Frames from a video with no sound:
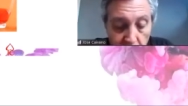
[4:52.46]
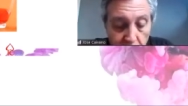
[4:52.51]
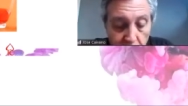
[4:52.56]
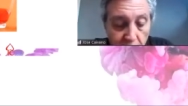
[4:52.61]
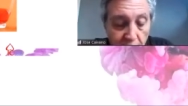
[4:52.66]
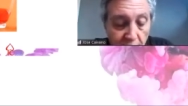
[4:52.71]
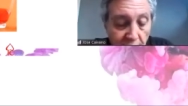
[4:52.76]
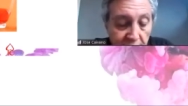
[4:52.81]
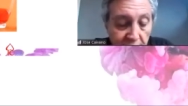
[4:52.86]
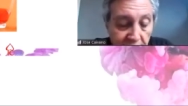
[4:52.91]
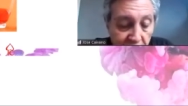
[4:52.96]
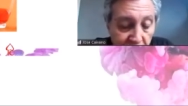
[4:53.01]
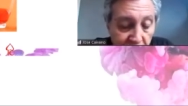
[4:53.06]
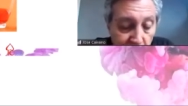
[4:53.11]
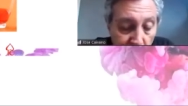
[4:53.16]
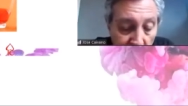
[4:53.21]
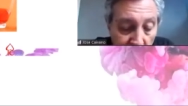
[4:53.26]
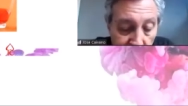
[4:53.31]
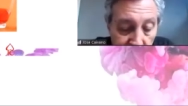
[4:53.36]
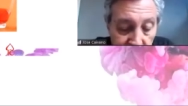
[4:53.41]
A
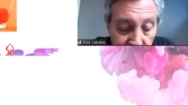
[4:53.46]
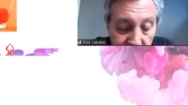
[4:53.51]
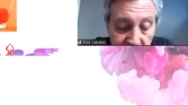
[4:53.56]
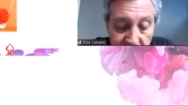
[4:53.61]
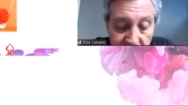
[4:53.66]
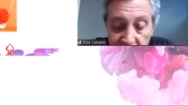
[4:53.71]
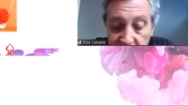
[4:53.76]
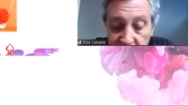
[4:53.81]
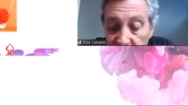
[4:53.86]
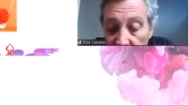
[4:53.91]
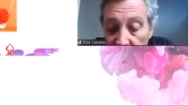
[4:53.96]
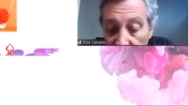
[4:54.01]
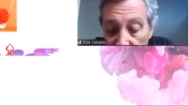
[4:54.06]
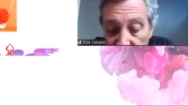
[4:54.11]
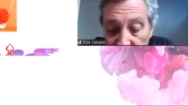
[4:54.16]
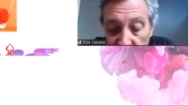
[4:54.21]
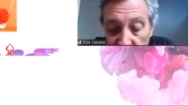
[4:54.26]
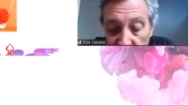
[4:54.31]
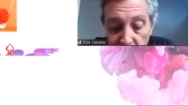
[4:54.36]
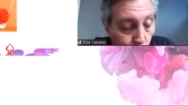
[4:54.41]
transparent cesia,
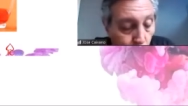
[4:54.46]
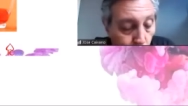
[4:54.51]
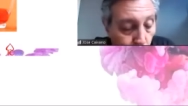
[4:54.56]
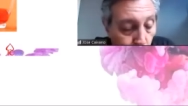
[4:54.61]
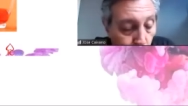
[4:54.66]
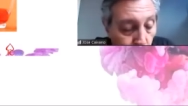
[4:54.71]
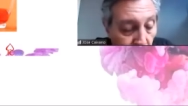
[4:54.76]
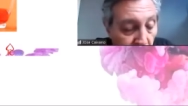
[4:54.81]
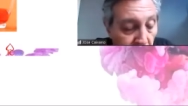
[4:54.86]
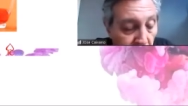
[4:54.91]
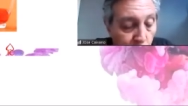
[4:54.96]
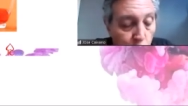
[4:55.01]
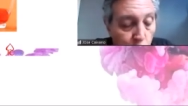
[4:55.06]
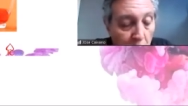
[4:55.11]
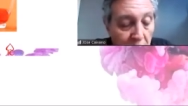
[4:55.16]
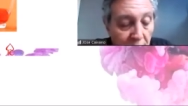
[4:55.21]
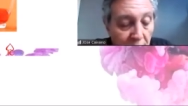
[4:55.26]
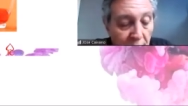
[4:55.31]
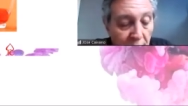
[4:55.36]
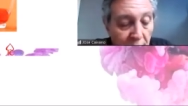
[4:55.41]
just to take
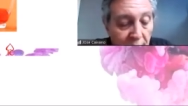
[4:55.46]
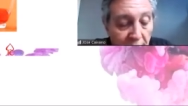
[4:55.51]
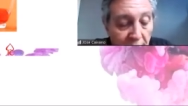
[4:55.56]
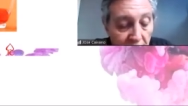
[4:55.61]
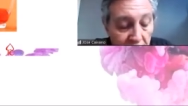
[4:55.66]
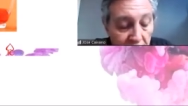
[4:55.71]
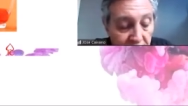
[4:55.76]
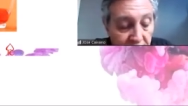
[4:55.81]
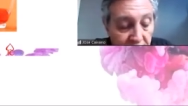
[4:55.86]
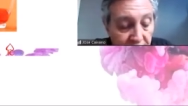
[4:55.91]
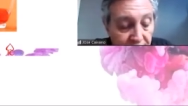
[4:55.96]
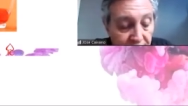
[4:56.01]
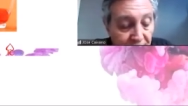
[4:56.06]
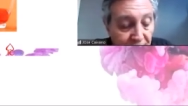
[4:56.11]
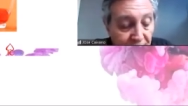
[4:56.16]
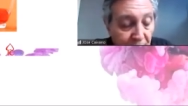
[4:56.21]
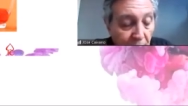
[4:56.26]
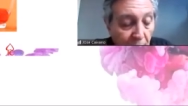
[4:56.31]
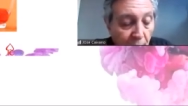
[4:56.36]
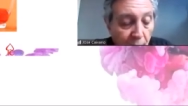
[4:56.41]
one case,
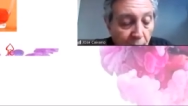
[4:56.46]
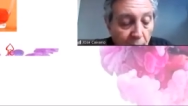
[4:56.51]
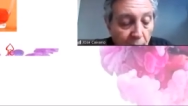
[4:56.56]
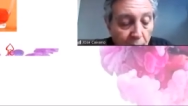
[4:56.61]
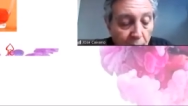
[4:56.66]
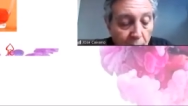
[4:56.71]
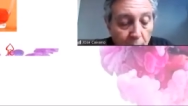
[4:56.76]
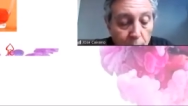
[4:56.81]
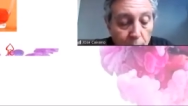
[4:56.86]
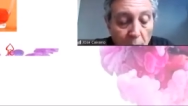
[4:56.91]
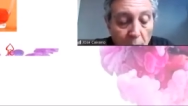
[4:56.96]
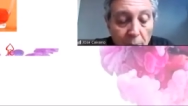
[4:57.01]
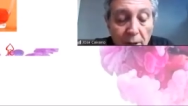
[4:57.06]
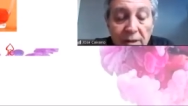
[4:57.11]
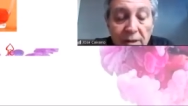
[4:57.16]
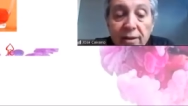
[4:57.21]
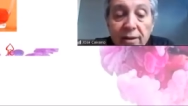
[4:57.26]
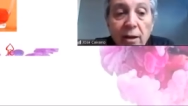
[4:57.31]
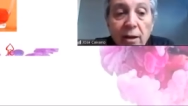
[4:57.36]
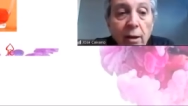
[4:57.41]
may be
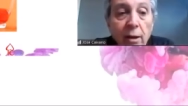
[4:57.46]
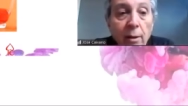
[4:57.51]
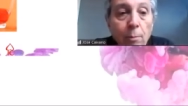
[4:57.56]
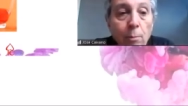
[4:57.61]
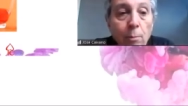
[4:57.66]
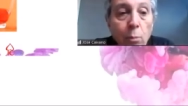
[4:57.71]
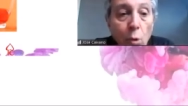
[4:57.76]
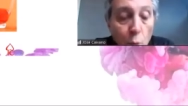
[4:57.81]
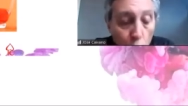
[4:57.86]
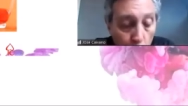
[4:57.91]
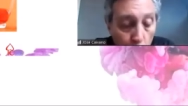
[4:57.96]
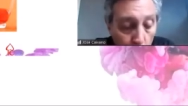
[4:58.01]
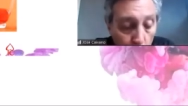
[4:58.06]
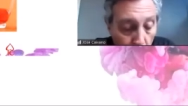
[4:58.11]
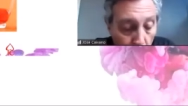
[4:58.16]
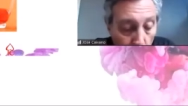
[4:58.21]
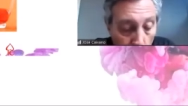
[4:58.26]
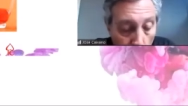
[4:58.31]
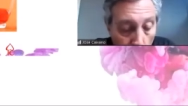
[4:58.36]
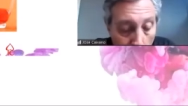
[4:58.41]
seen in blue,
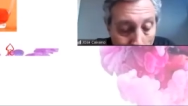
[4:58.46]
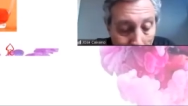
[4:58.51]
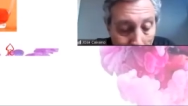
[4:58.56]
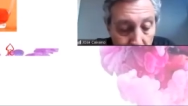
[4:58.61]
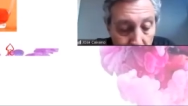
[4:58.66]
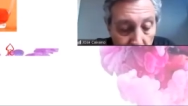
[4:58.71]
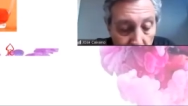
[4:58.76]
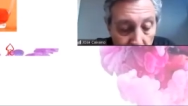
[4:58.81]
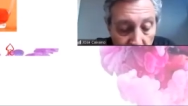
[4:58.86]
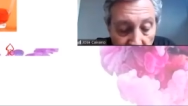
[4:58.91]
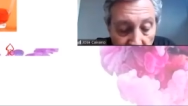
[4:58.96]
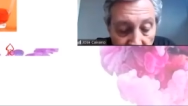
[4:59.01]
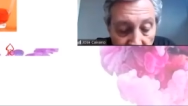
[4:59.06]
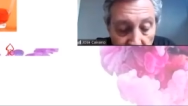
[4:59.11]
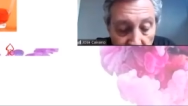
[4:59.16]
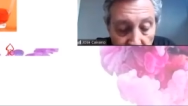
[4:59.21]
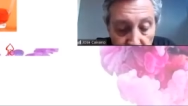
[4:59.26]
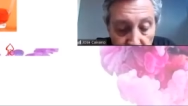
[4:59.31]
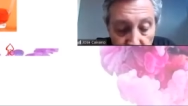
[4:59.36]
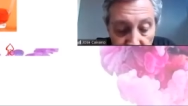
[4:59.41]

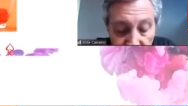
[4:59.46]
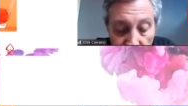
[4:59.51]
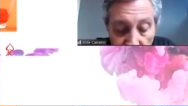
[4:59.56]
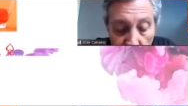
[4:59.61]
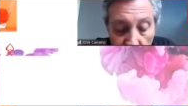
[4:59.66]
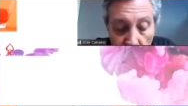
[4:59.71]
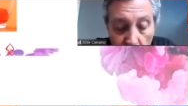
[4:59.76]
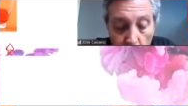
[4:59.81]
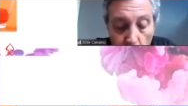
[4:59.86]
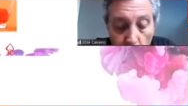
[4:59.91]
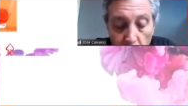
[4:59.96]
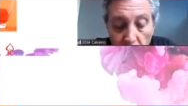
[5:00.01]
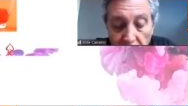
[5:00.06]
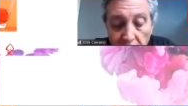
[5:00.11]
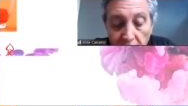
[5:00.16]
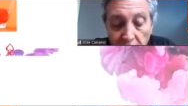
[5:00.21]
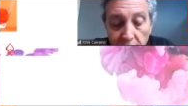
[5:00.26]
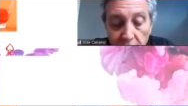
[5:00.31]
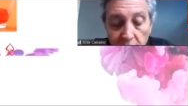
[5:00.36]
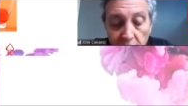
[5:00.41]
green, yellow,
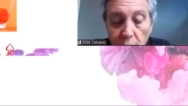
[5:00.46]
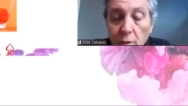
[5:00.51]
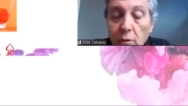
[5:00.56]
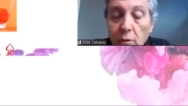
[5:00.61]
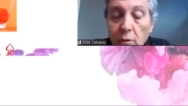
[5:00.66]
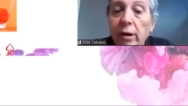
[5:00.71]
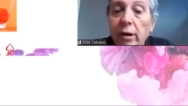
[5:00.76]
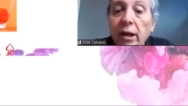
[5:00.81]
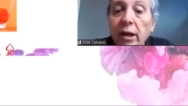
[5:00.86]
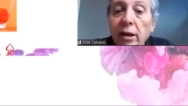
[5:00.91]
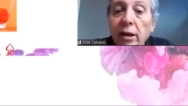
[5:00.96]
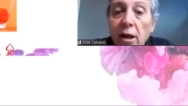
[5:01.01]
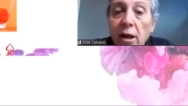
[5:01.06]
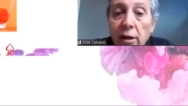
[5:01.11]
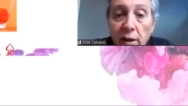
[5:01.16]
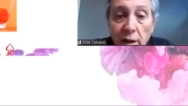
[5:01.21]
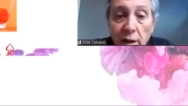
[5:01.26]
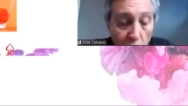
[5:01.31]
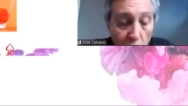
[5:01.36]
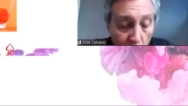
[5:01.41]
red, or any
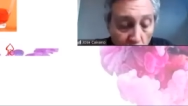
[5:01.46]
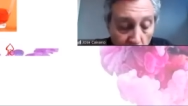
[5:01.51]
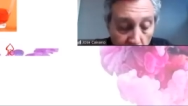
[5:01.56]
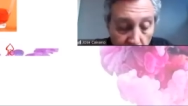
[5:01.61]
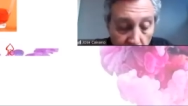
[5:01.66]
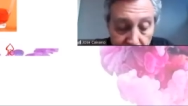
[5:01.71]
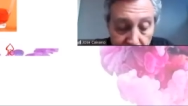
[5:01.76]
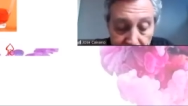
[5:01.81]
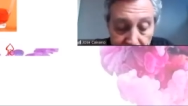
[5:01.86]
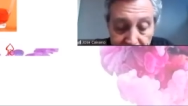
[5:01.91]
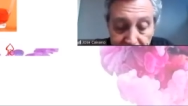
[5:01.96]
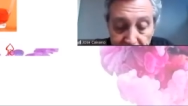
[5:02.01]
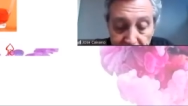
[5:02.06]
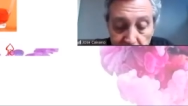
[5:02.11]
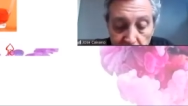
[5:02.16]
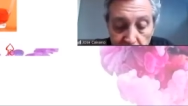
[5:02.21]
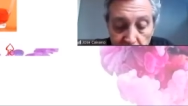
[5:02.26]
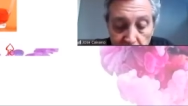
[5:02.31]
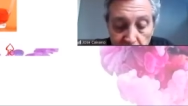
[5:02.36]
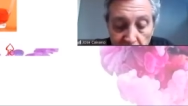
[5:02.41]
other color.
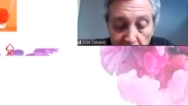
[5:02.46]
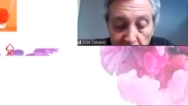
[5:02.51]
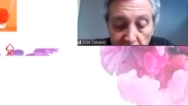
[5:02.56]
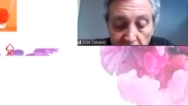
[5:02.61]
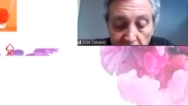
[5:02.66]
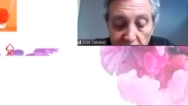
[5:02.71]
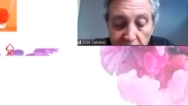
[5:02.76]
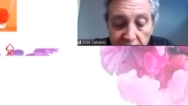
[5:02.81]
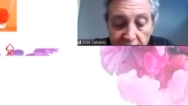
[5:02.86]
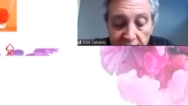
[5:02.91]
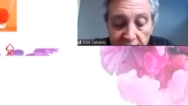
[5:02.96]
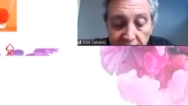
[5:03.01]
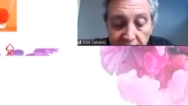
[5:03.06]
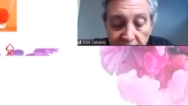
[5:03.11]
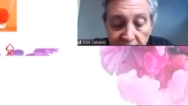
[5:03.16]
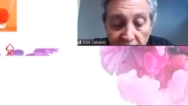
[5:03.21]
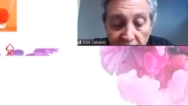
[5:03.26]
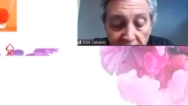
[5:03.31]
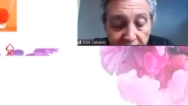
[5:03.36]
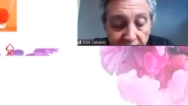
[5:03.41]

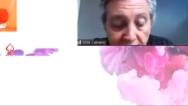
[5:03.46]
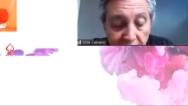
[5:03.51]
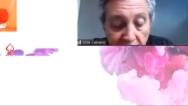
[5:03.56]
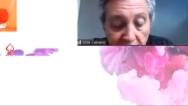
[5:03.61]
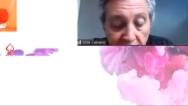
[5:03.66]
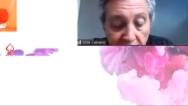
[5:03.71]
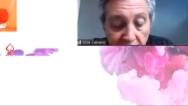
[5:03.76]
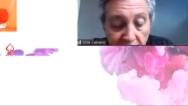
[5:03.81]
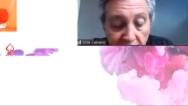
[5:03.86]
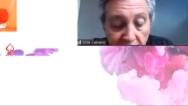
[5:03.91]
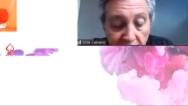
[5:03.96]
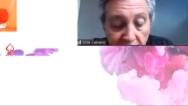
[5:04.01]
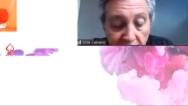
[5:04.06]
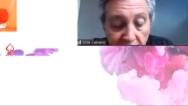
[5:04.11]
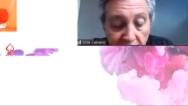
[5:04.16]
Cesia interacts